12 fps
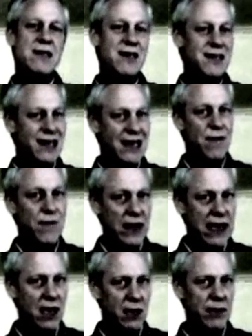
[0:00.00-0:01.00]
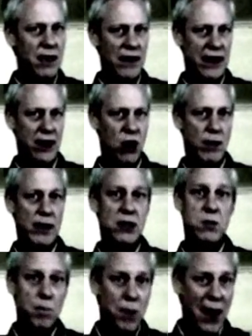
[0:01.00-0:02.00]
is a significant element of
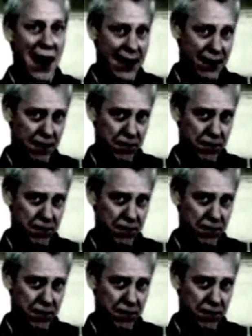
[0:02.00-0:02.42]
economics, but